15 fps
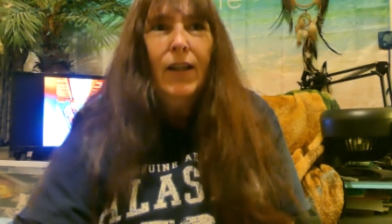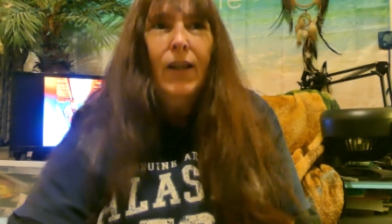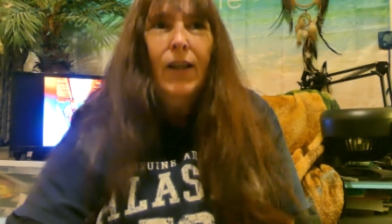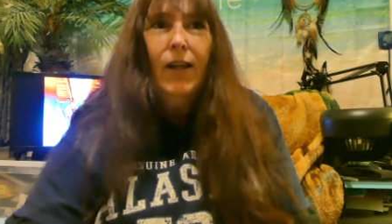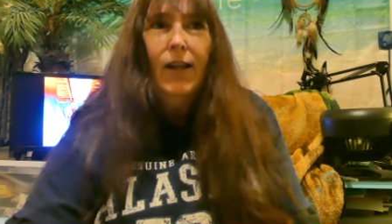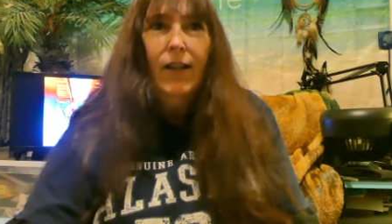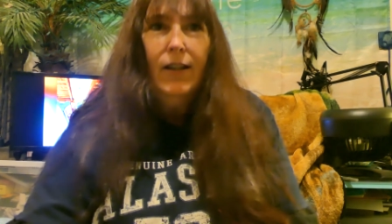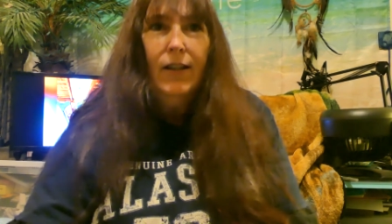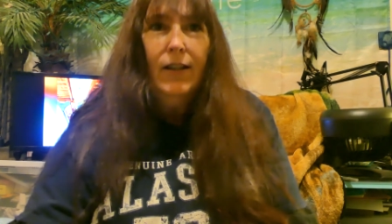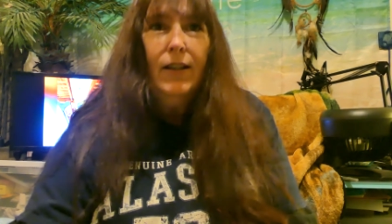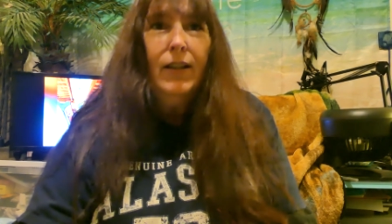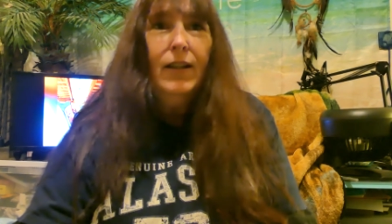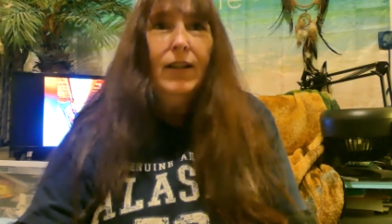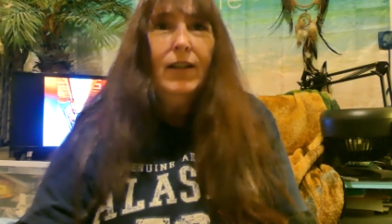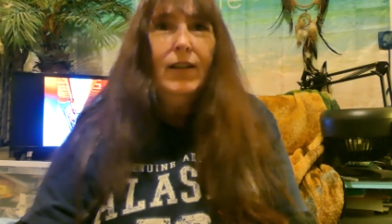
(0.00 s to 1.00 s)
And
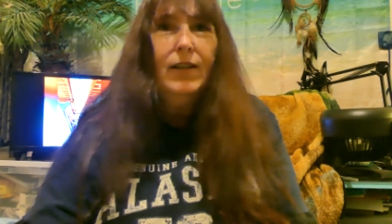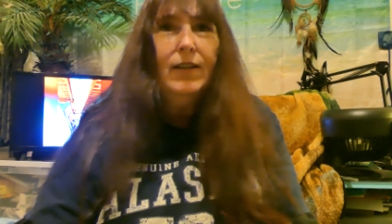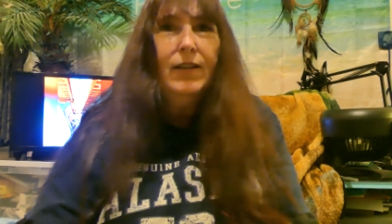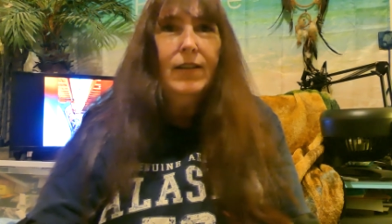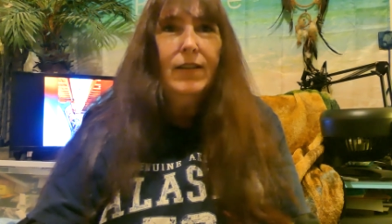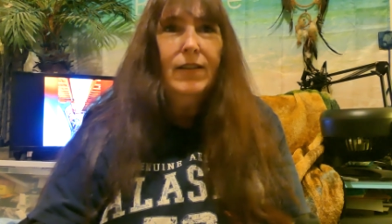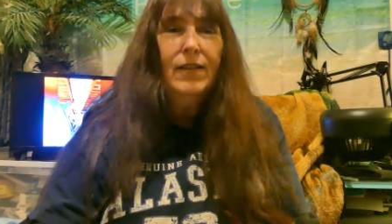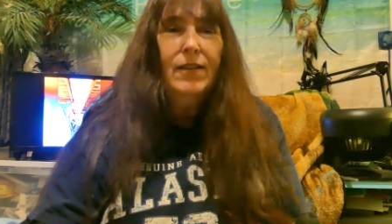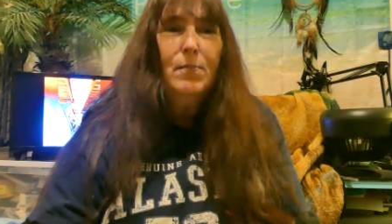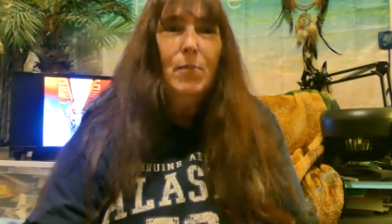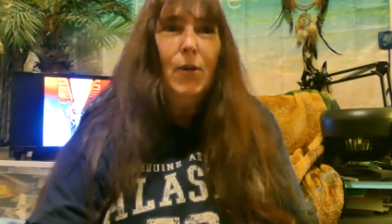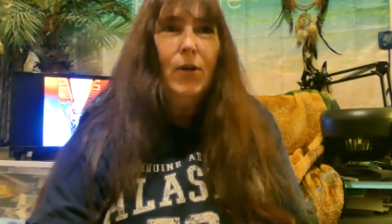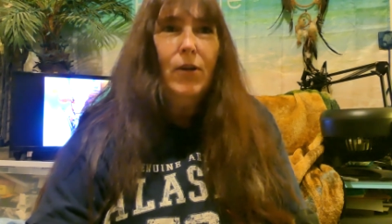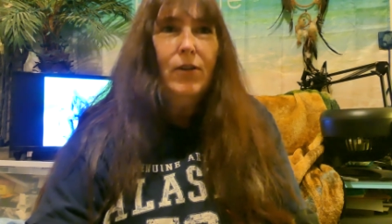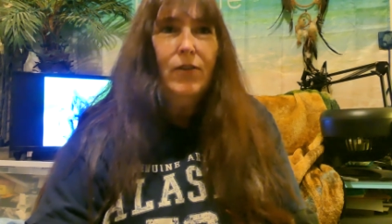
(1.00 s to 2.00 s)
it is
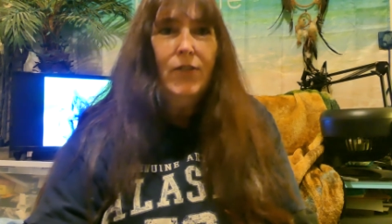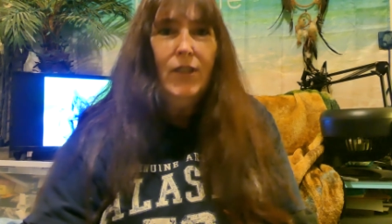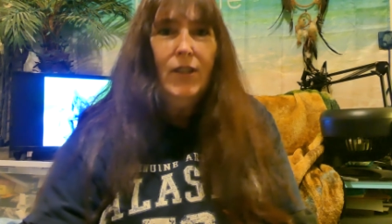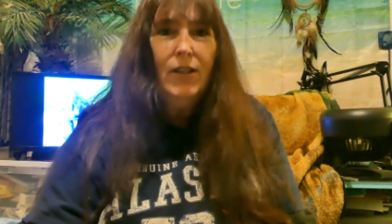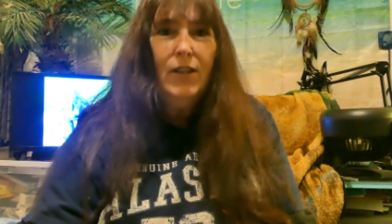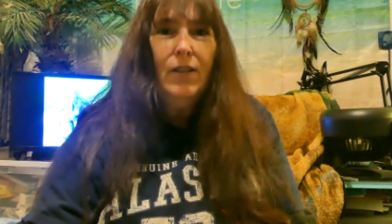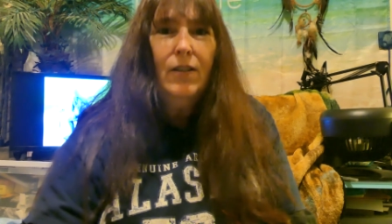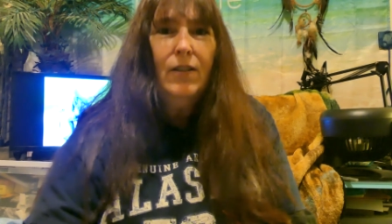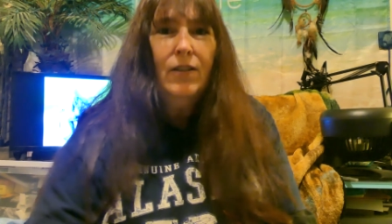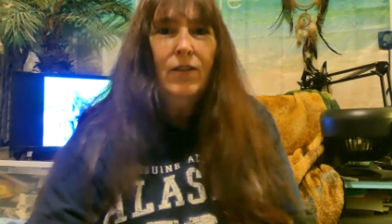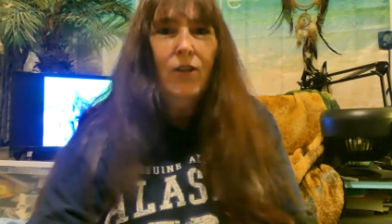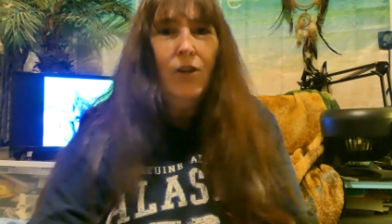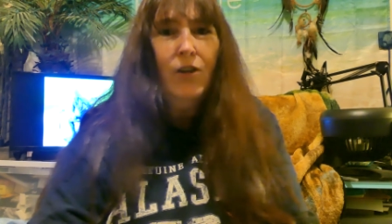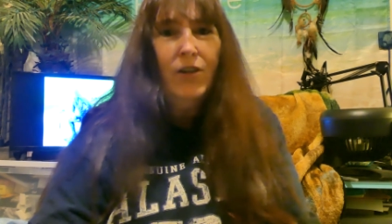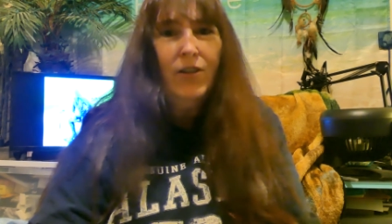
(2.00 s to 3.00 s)
part of the
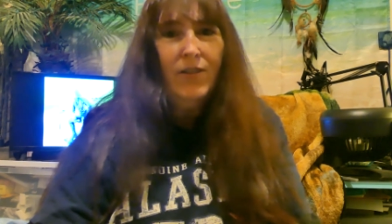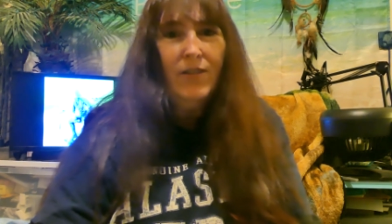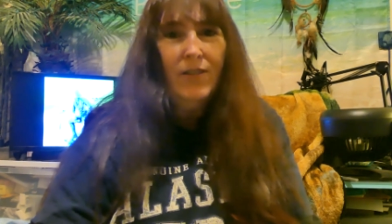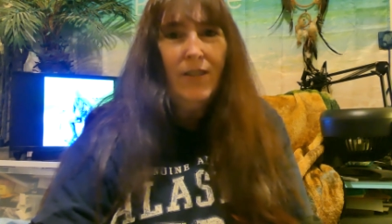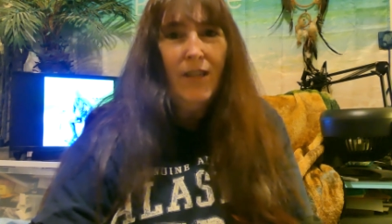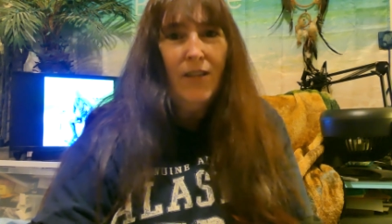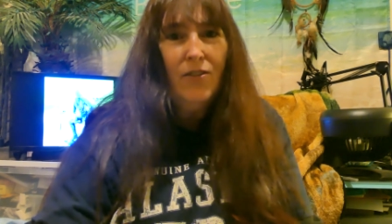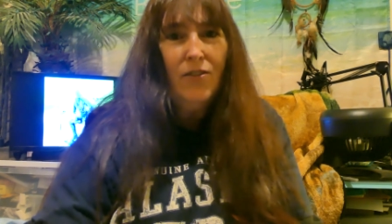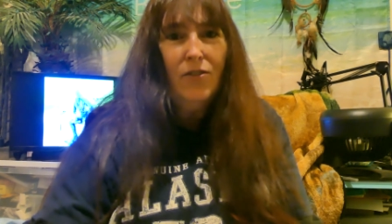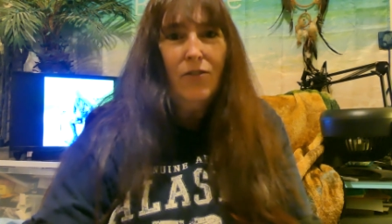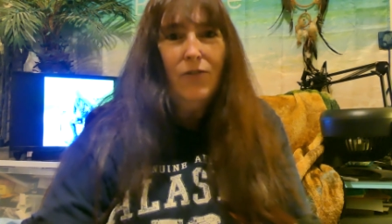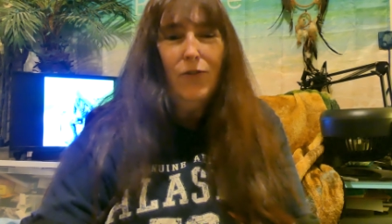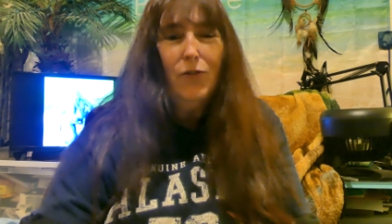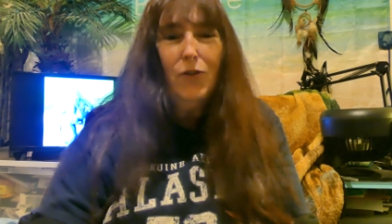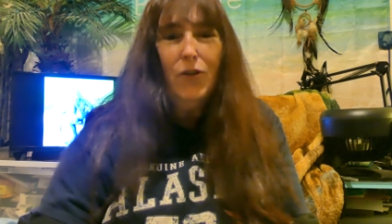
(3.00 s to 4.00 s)
Tongass National
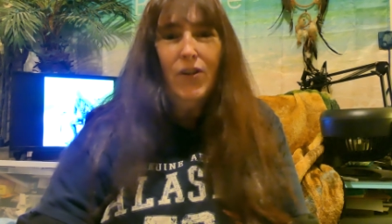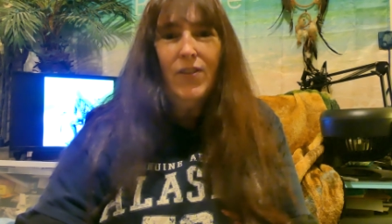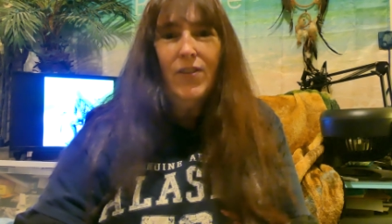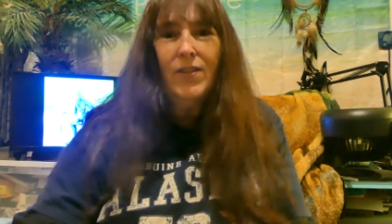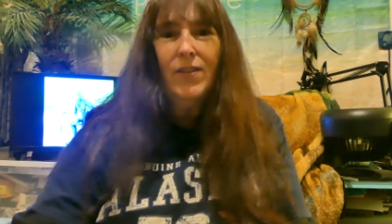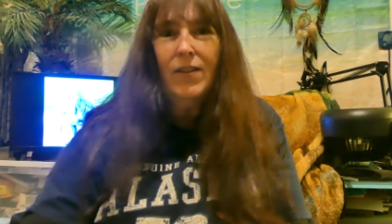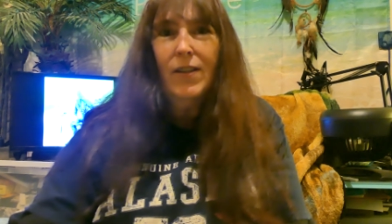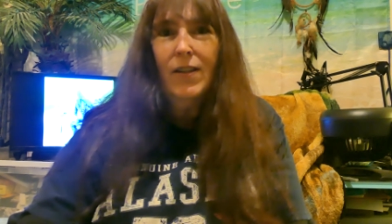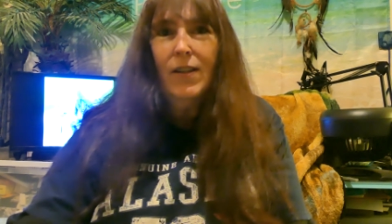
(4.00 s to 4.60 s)
Forest,